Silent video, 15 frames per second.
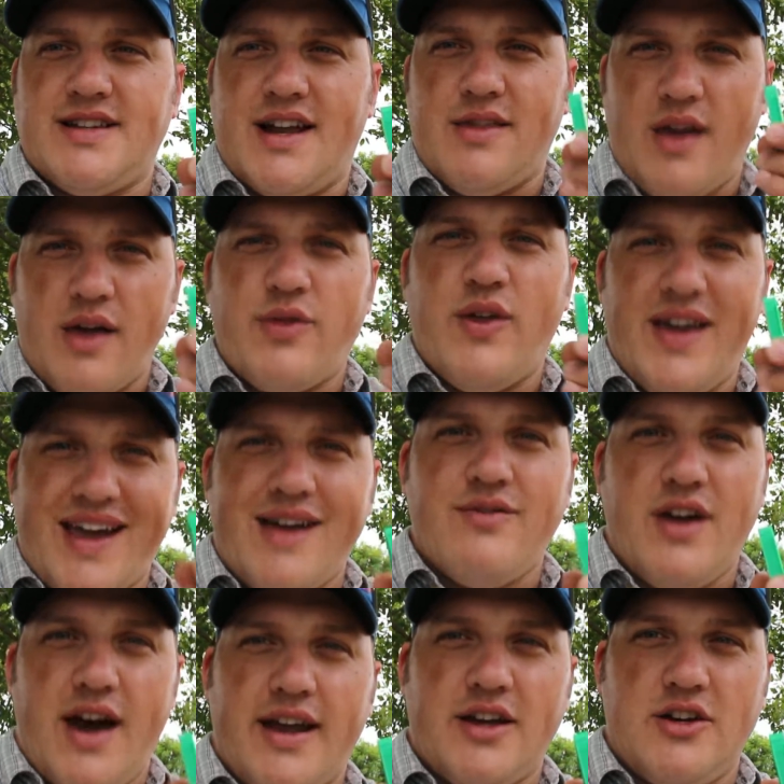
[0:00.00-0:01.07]
and I think I've
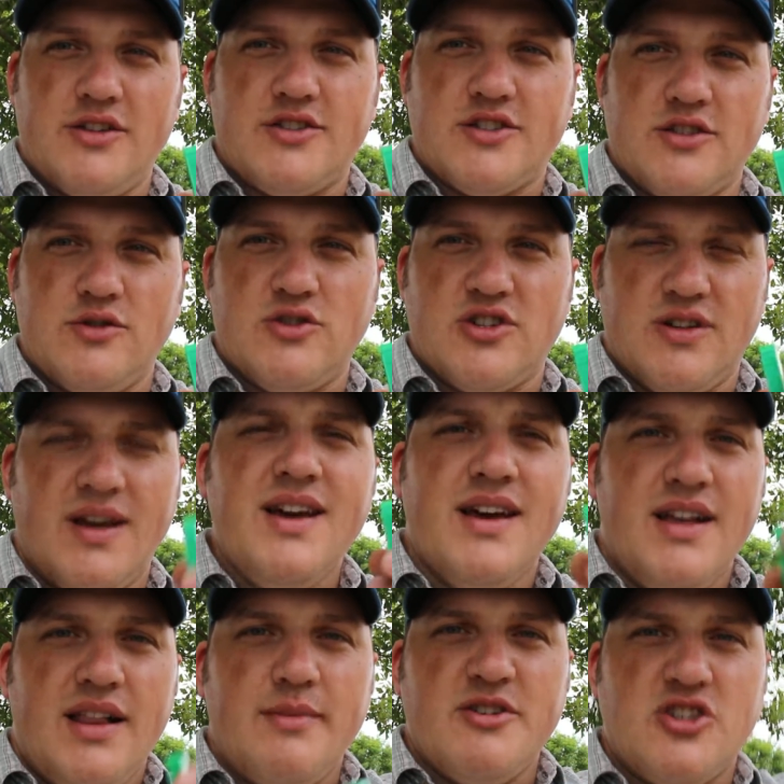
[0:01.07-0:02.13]
got a good solution.
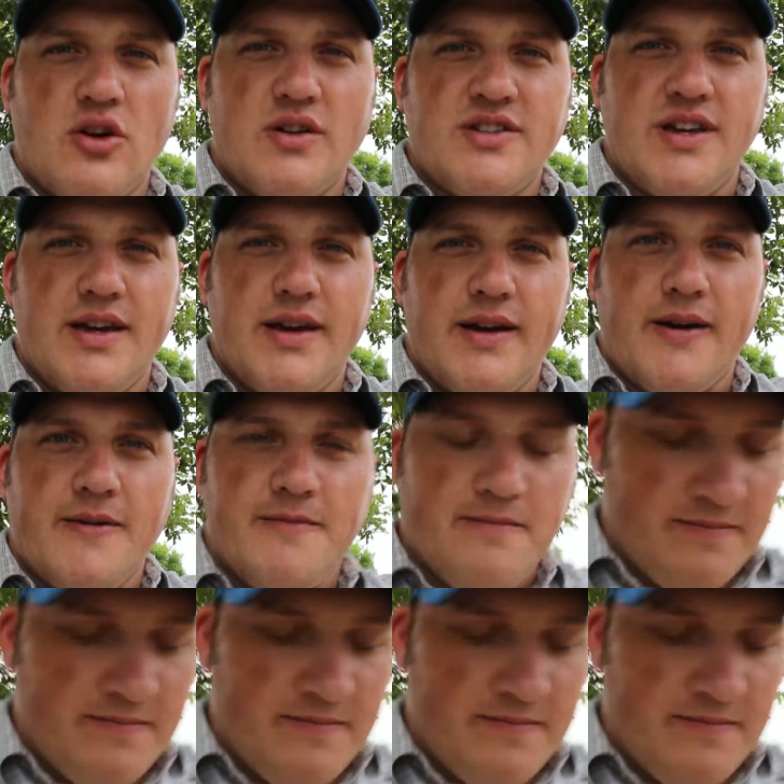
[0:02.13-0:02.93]
Let me show it to you here.